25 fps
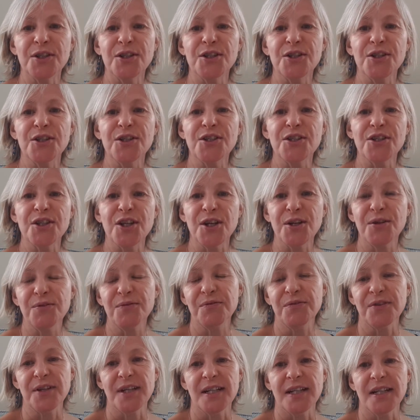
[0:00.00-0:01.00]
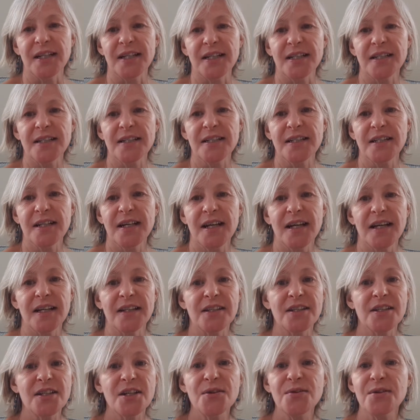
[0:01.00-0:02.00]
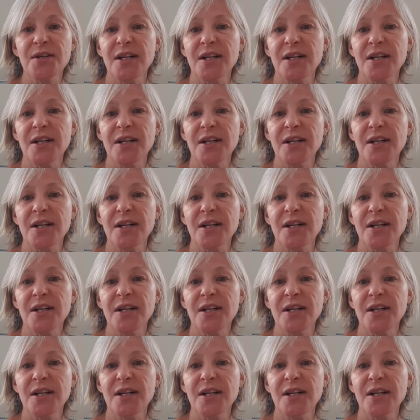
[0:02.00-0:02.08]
so fearless, and so